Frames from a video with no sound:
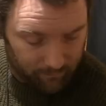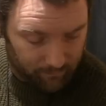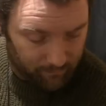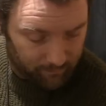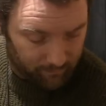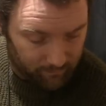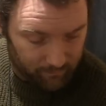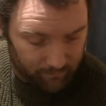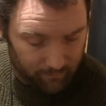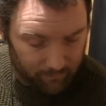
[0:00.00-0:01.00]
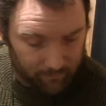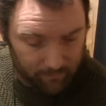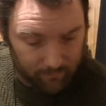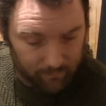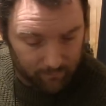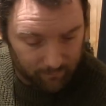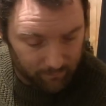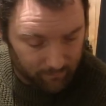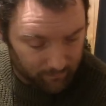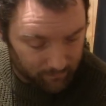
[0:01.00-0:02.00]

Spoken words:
(silence)